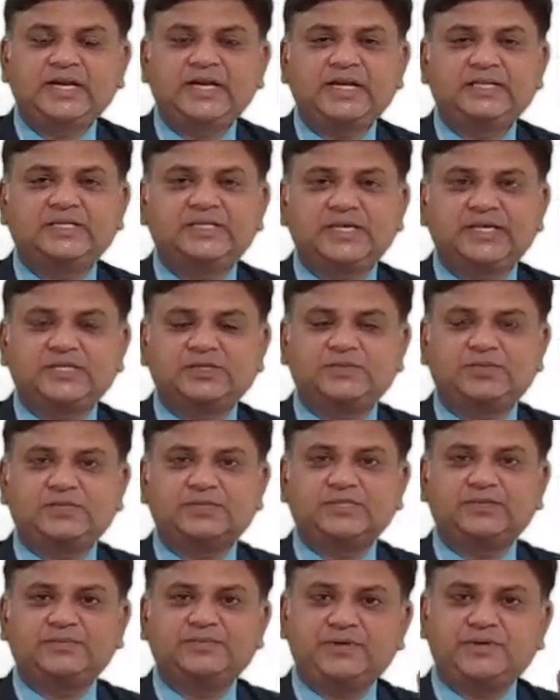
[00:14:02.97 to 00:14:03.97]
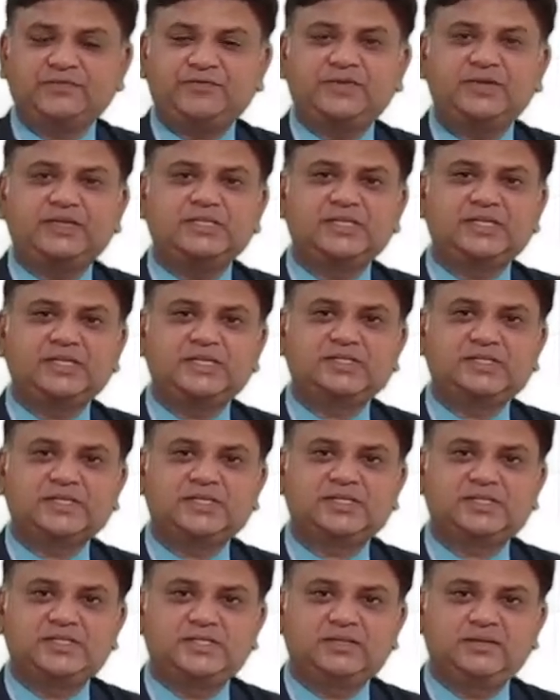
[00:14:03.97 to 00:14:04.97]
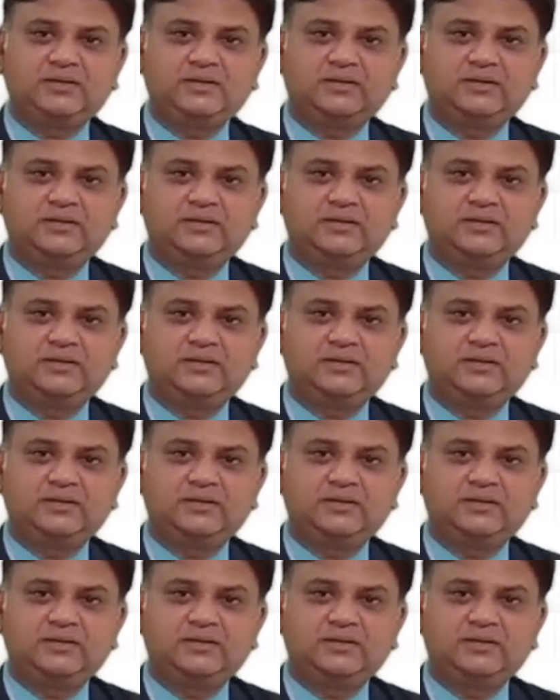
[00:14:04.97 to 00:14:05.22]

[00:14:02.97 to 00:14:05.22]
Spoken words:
that, say, as far as the preference share is concerned,